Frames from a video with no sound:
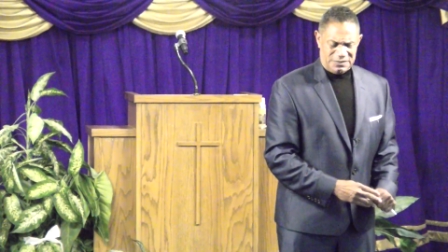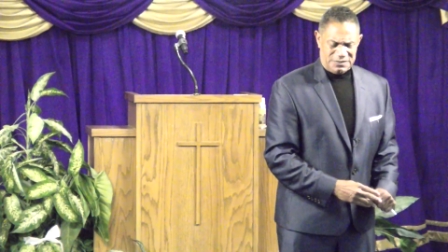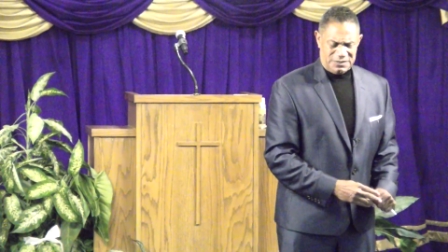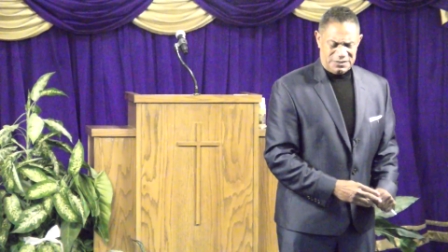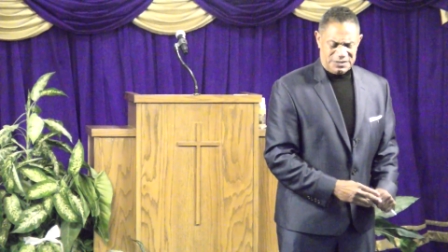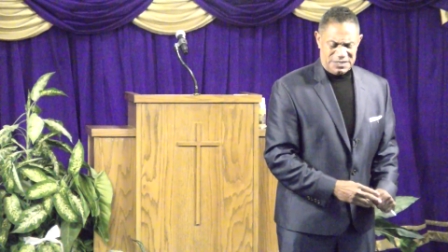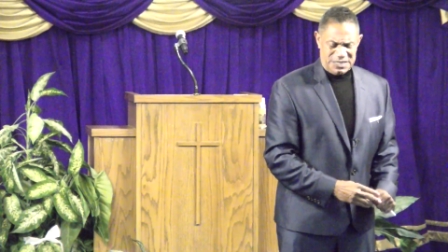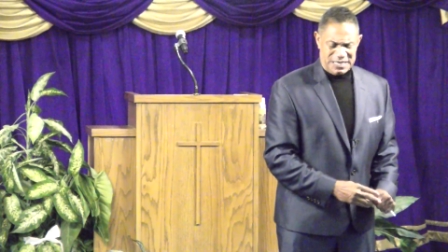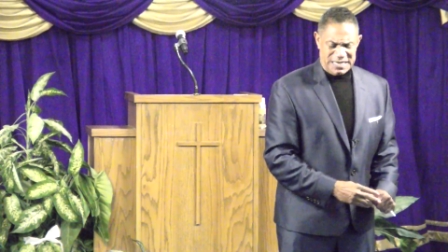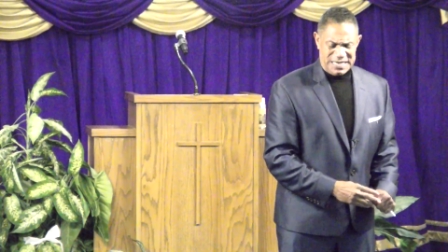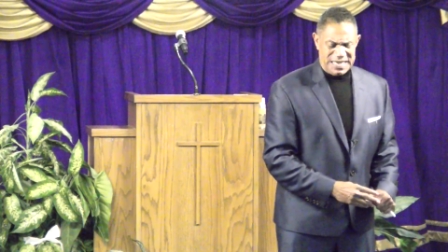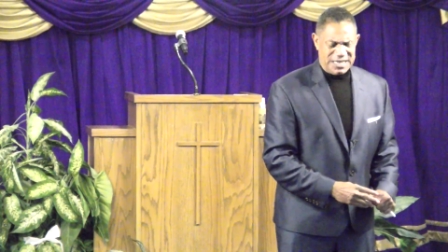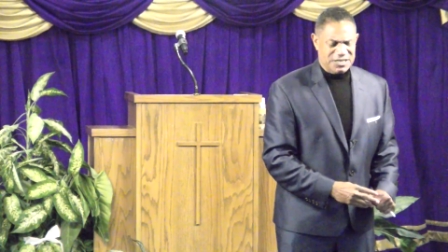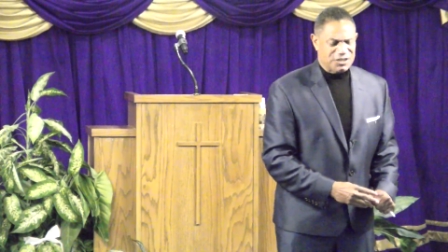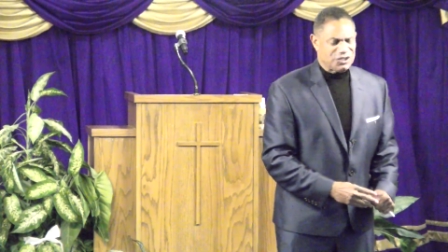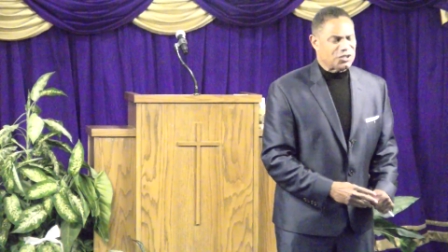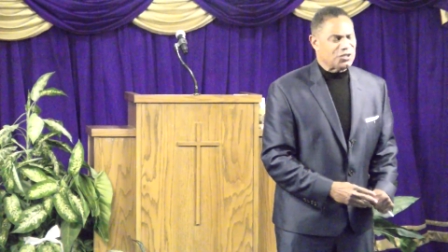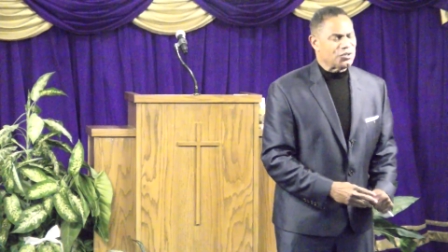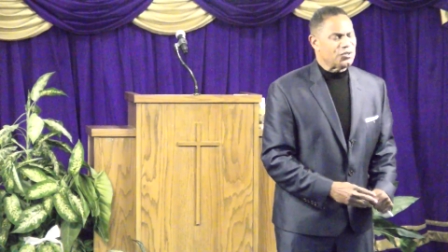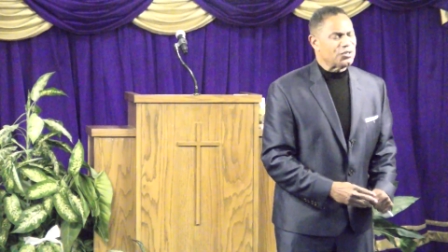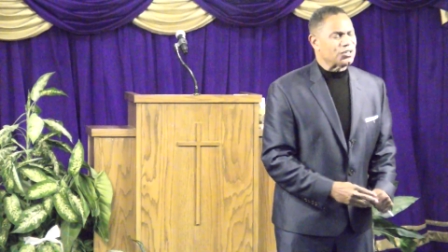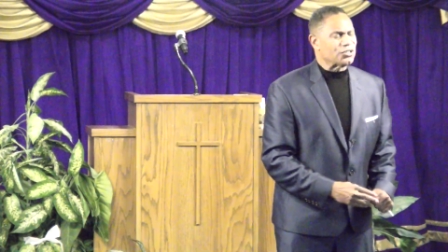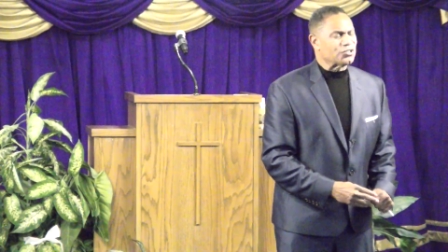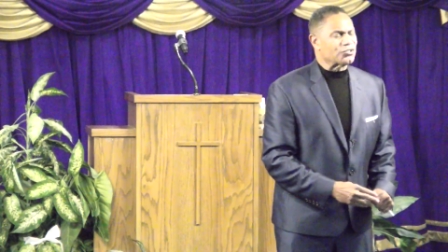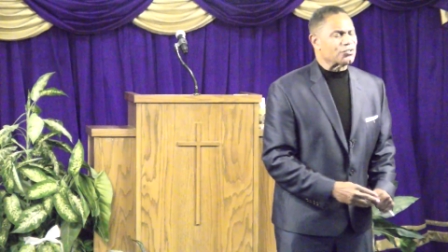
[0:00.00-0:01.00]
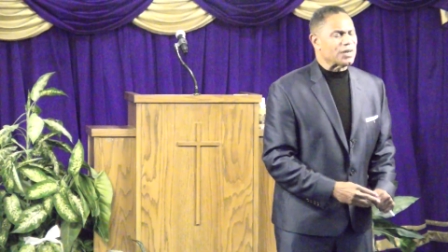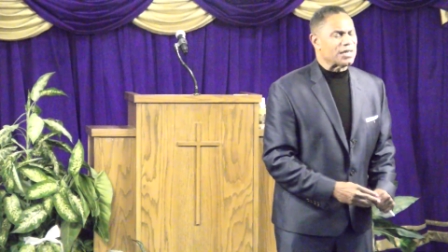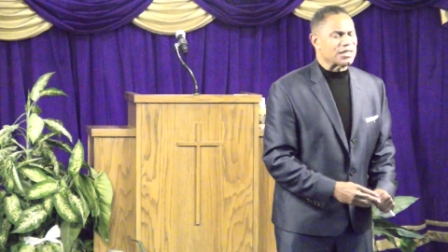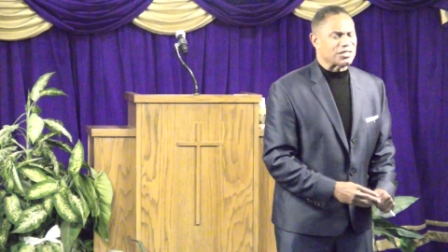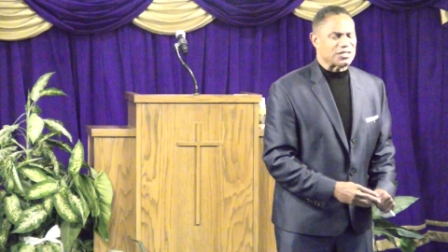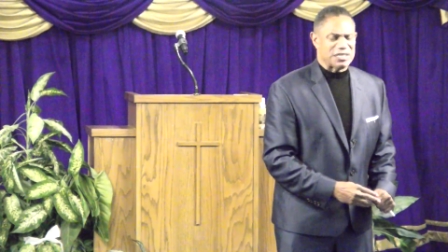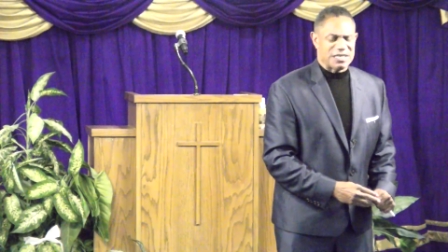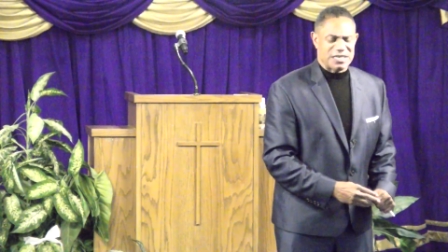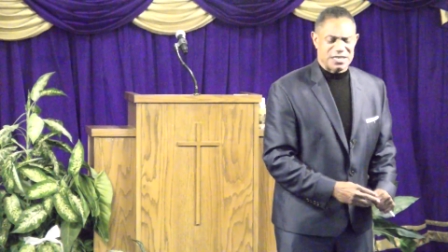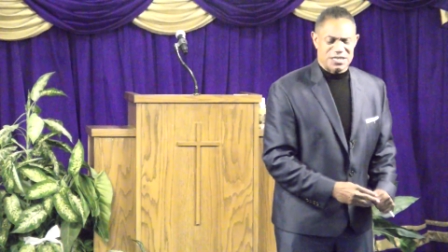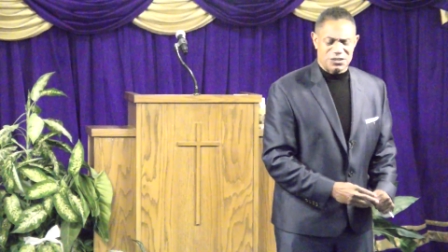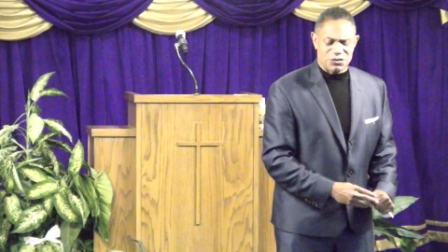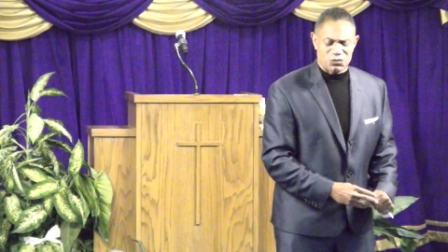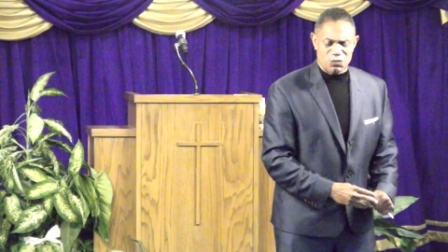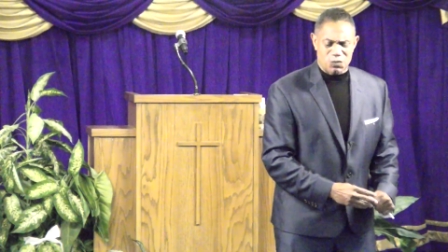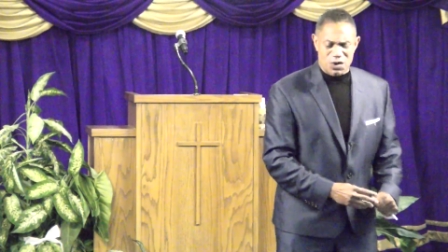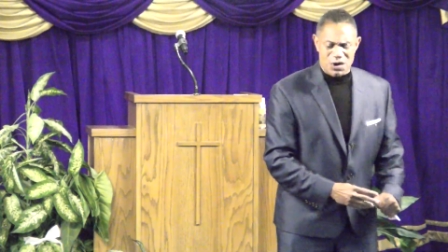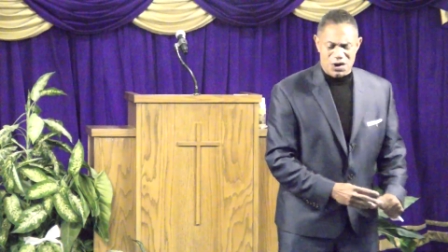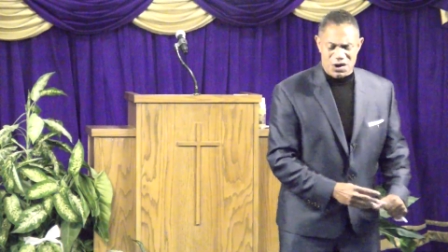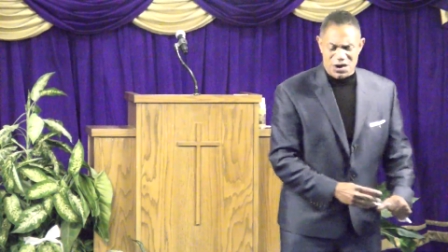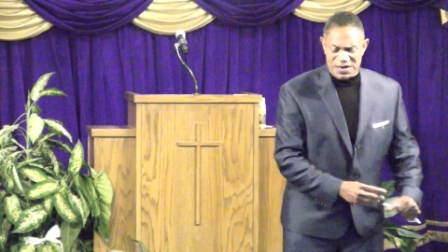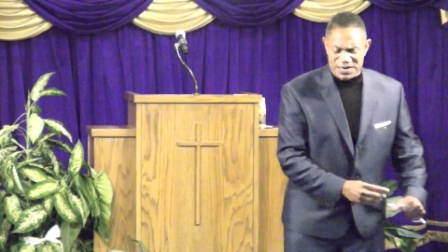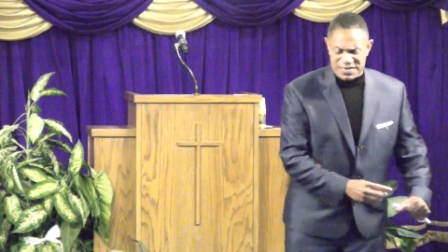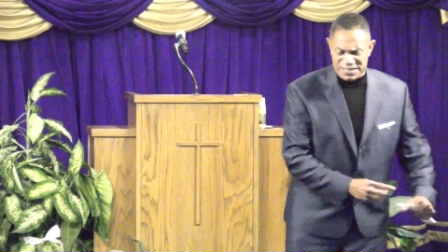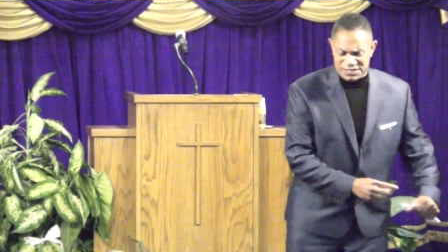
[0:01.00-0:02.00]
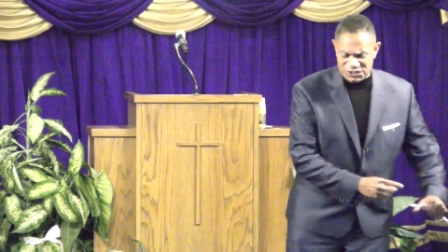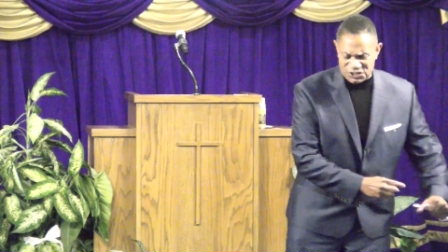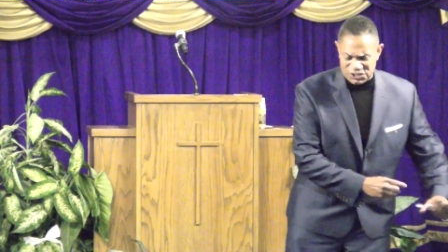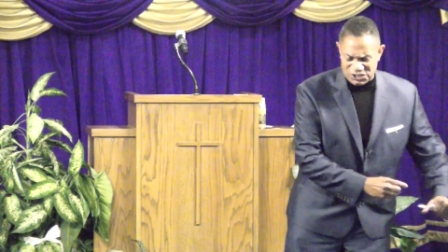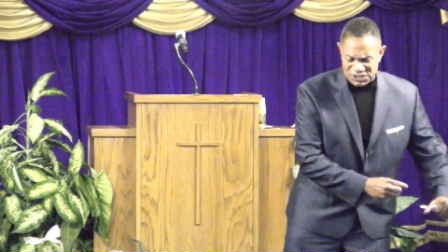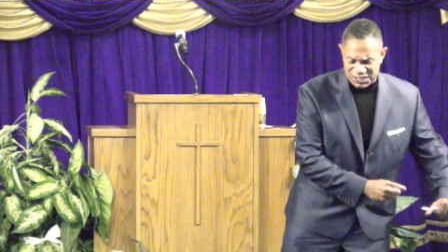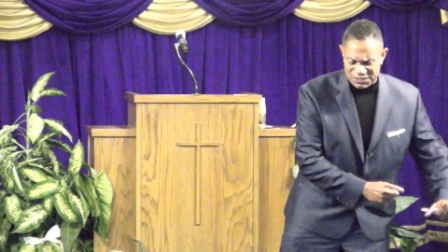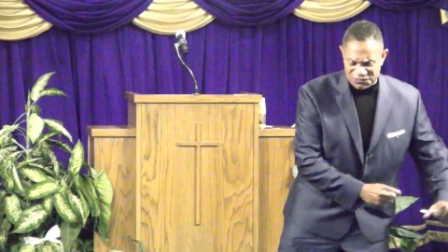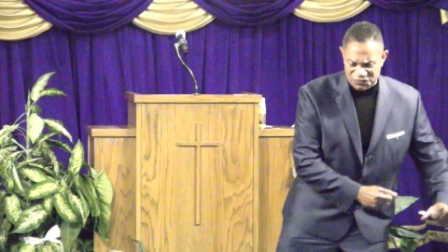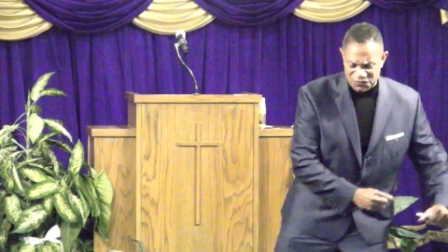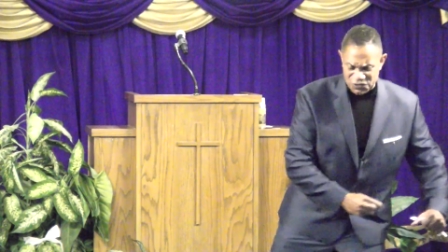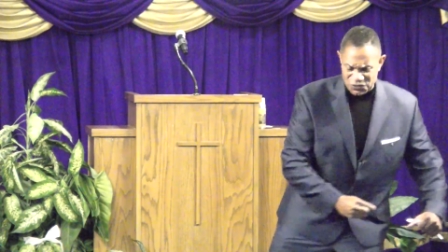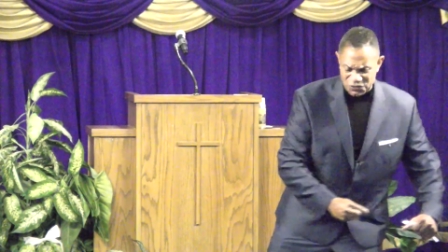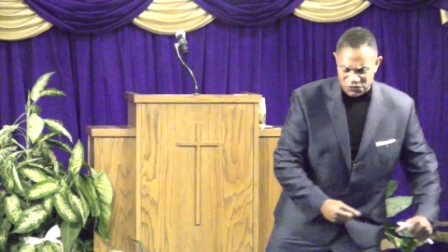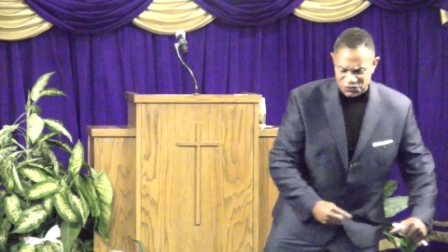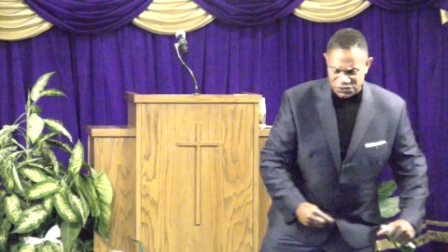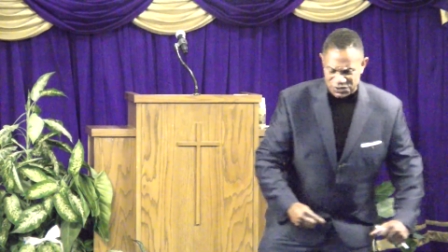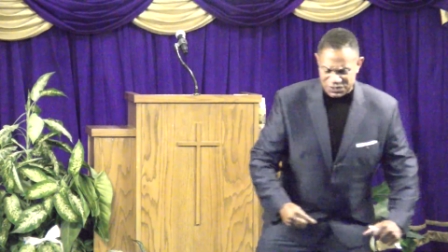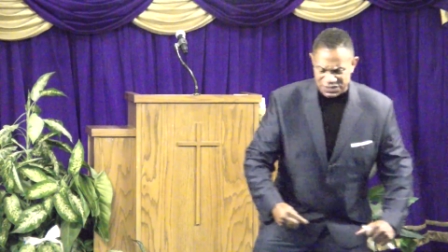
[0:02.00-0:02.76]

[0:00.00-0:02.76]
to get you to trust in his word and shift you to